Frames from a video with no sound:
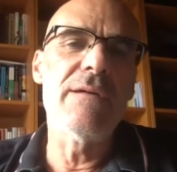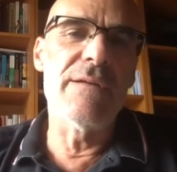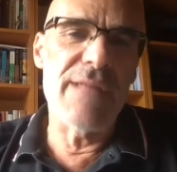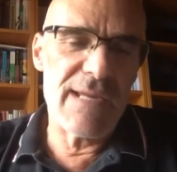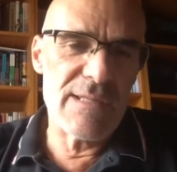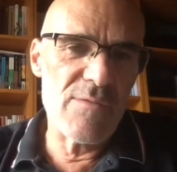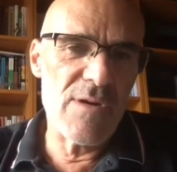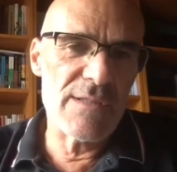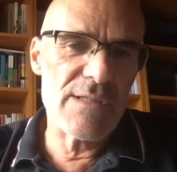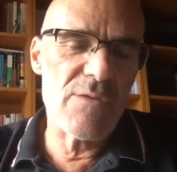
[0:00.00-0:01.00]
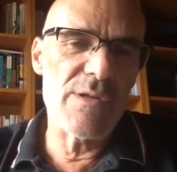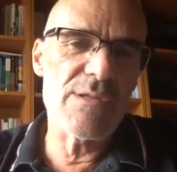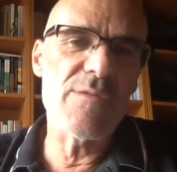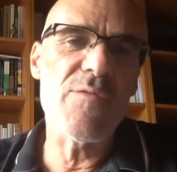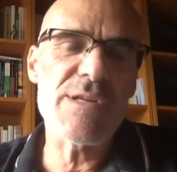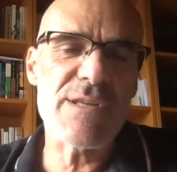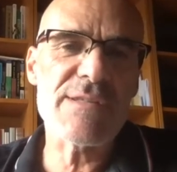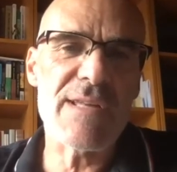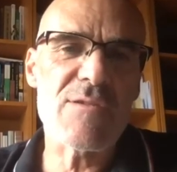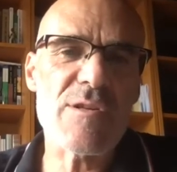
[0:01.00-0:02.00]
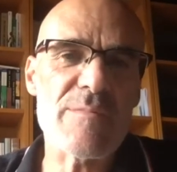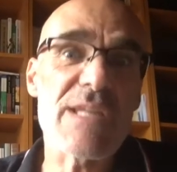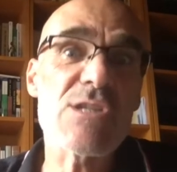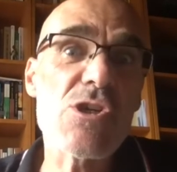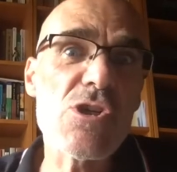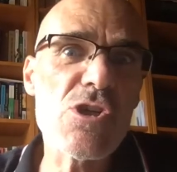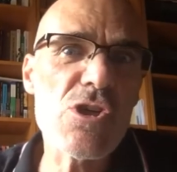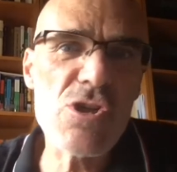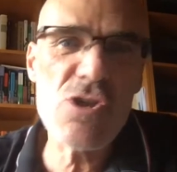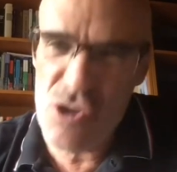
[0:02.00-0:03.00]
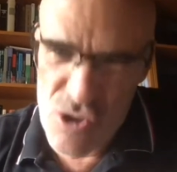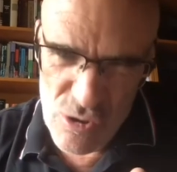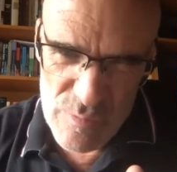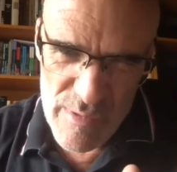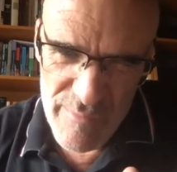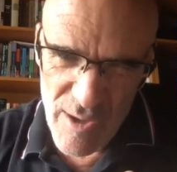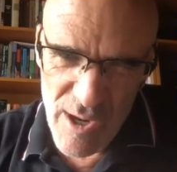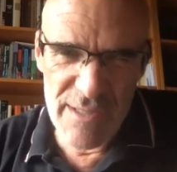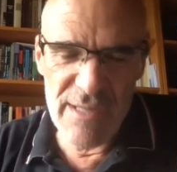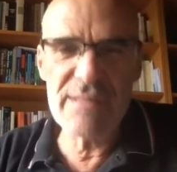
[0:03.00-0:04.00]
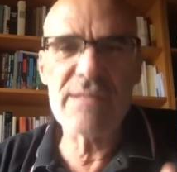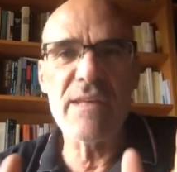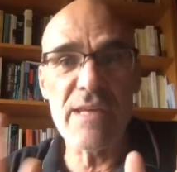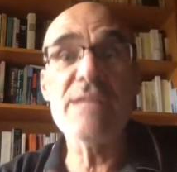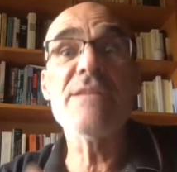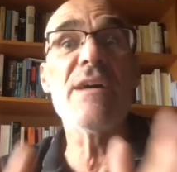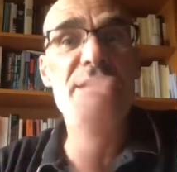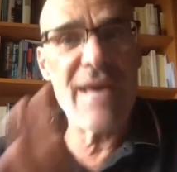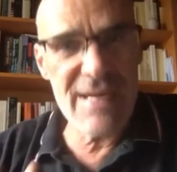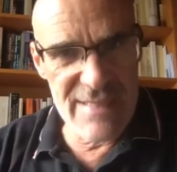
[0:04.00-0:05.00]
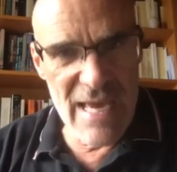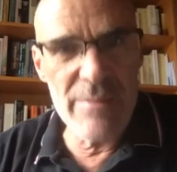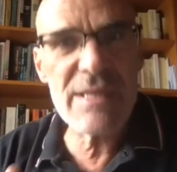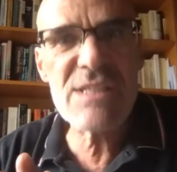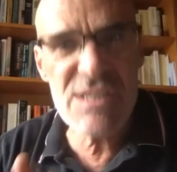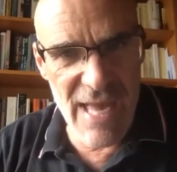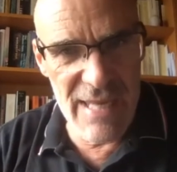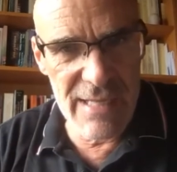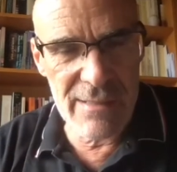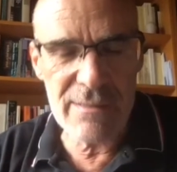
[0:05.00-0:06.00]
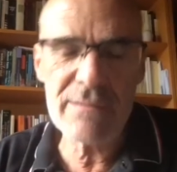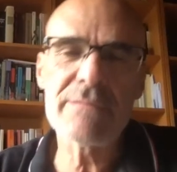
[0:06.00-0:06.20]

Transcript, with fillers: a negative consequence of Western centrism that should be avoided in an academic setting.